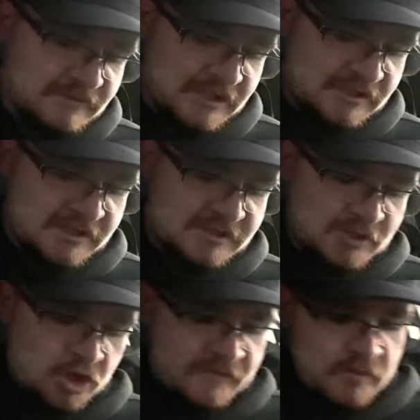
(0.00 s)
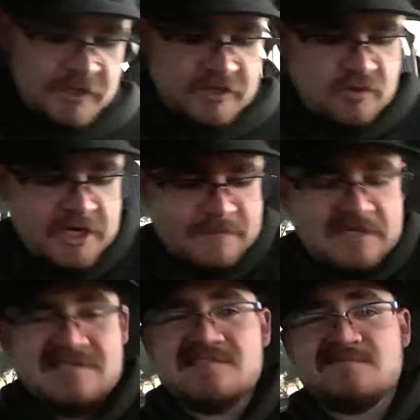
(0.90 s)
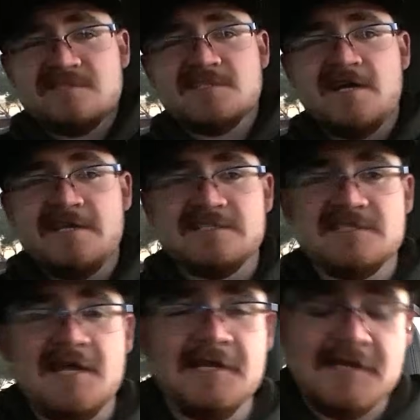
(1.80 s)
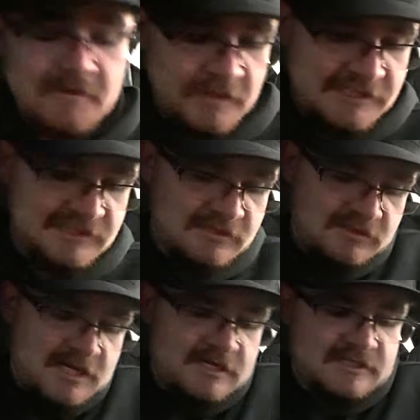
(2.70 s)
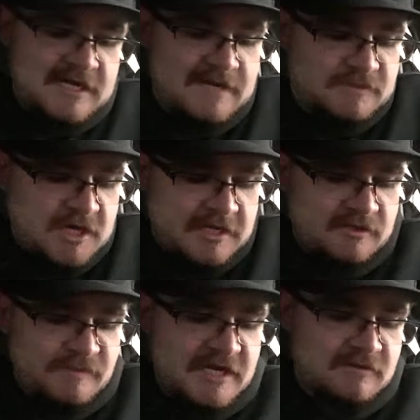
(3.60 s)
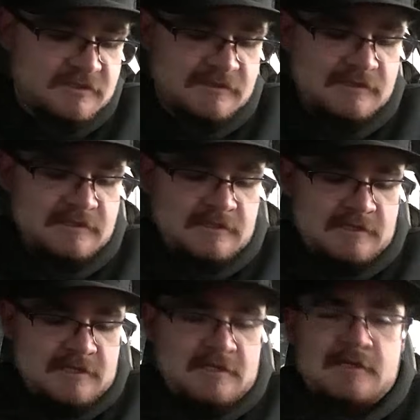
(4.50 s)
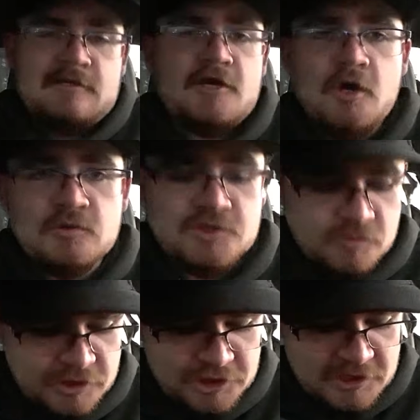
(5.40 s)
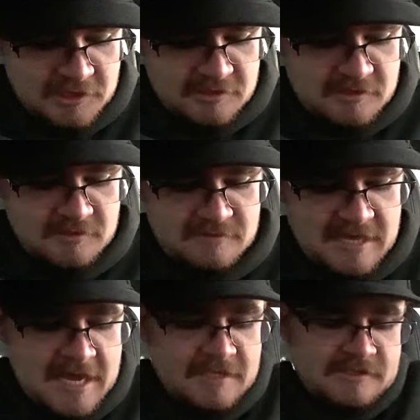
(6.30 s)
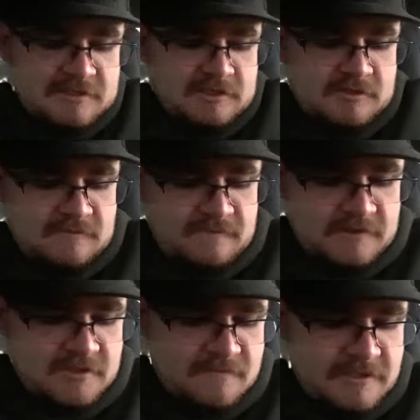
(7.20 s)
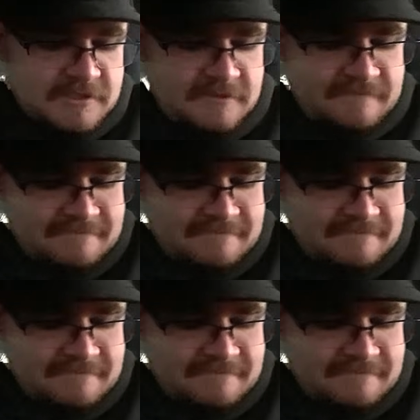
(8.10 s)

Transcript: get this over with quick because the sun is setting and I wasted a lot of time talking about code switching and accents for some reason.